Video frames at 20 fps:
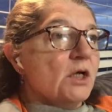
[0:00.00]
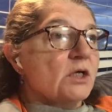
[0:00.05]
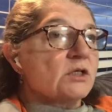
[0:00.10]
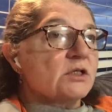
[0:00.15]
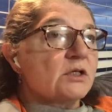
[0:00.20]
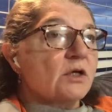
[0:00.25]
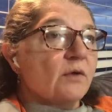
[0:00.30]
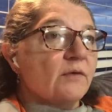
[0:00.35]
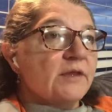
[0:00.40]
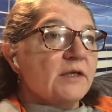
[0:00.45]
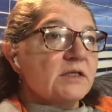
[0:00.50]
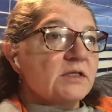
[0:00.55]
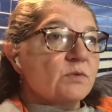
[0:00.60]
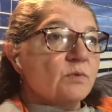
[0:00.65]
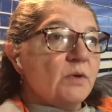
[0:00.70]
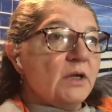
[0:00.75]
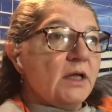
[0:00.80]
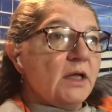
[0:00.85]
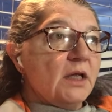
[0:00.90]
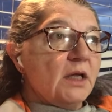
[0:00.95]
So this
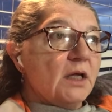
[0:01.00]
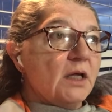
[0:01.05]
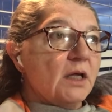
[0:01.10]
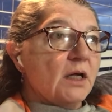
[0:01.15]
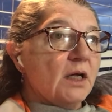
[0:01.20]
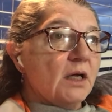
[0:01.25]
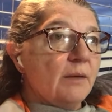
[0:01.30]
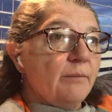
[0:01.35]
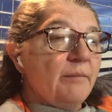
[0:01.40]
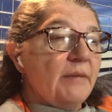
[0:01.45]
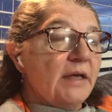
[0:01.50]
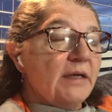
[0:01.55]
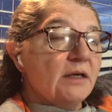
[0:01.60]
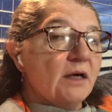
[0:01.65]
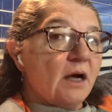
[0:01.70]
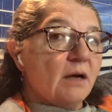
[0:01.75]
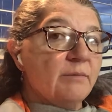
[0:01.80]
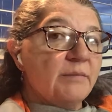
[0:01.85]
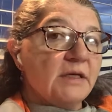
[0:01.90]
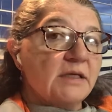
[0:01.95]
week may
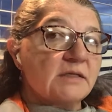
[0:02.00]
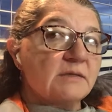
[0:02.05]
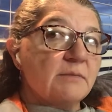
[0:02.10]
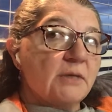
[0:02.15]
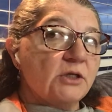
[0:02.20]
not be as